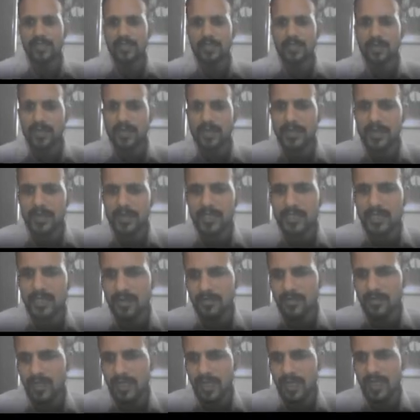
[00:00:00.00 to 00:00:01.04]
This heat
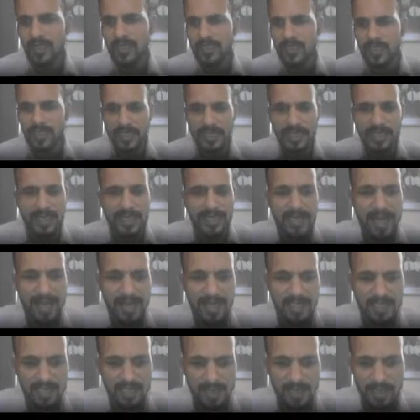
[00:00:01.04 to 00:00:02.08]
emission rate is given as
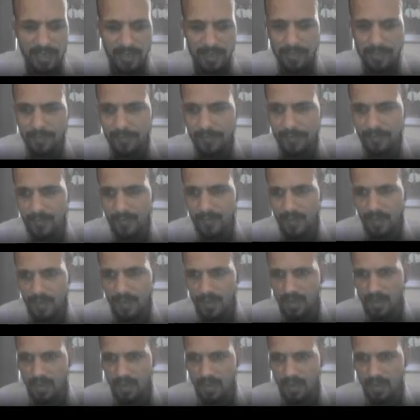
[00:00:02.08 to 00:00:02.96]
E dash E.